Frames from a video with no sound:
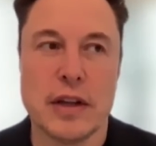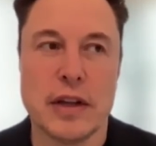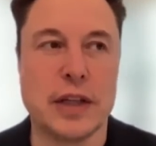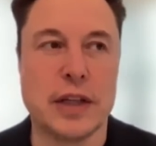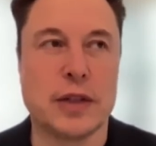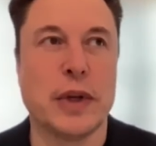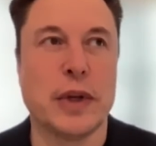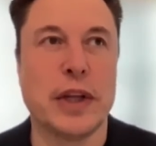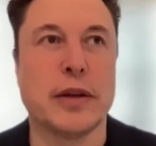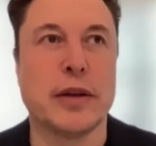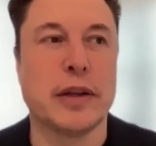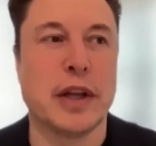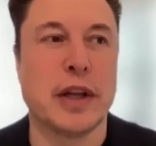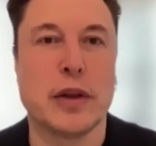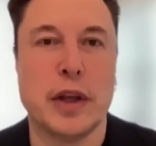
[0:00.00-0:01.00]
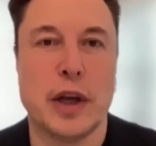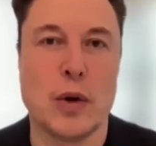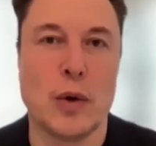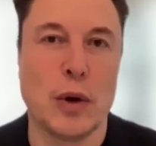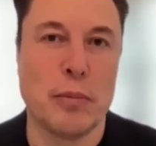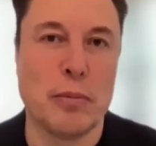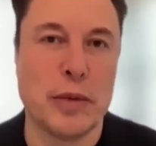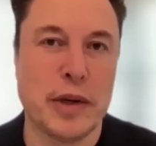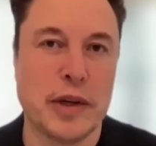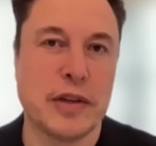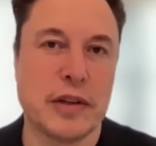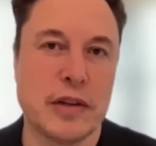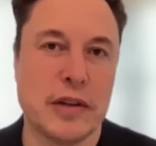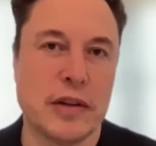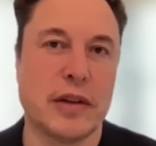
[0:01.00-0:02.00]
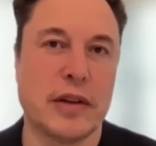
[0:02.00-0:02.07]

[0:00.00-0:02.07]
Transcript: it, it's really the, the, equipment.